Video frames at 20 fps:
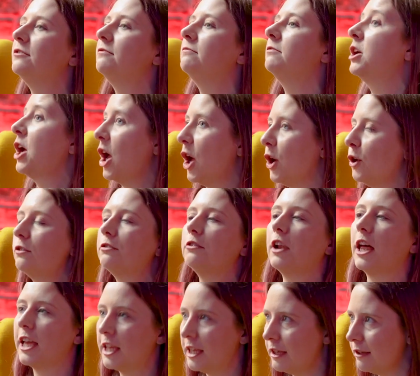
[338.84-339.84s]
go,
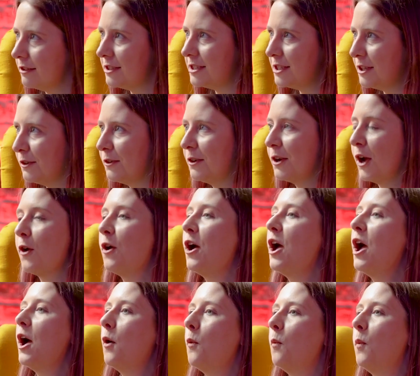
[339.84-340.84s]
fly Q2, go.
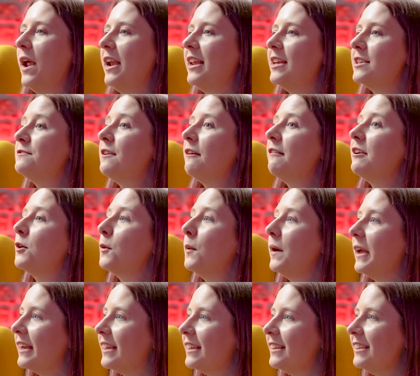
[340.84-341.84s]
When it's very
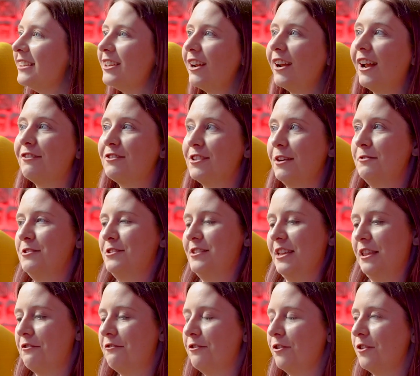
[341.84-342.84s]
quick, you don't have time to
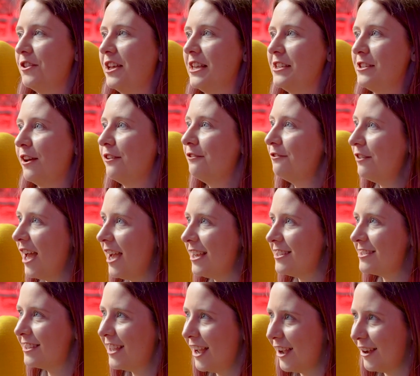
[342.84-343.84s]
say the full thing. So you're like,
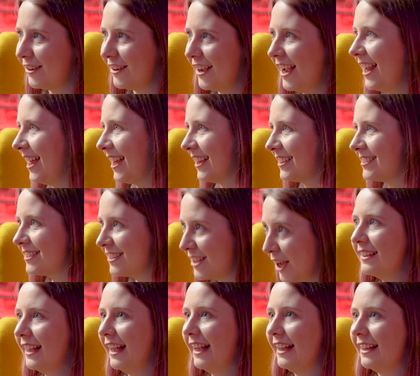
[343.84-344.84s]
flies, go, LX,
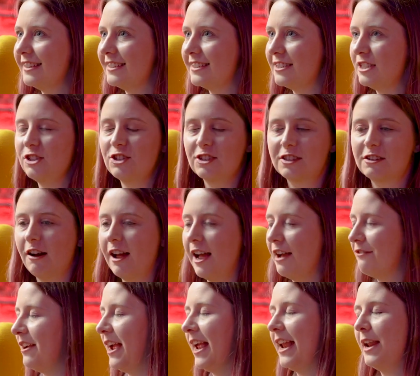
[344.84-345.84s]
go. And you just can't
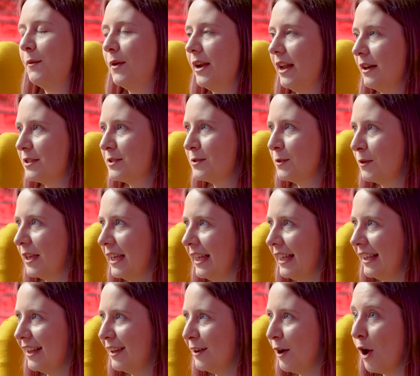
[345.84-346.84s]
have anyone else
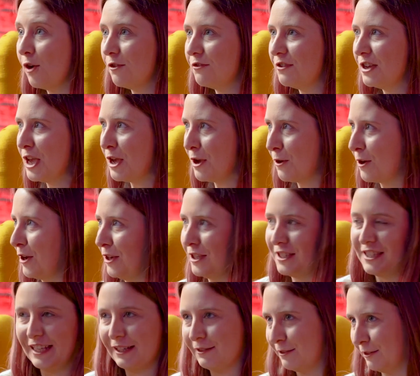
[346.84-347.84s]
talking over you
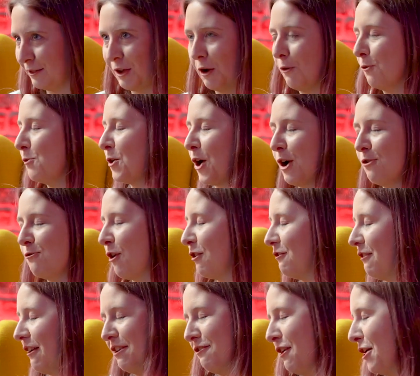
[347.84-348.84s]
because it will all go
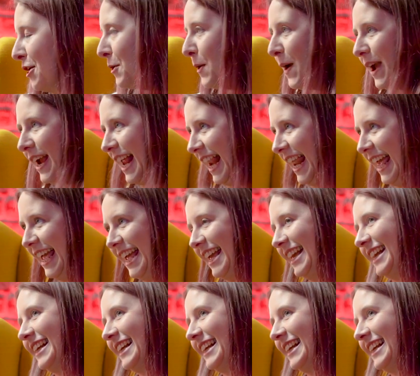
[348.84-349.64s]
wrong very, very quickly.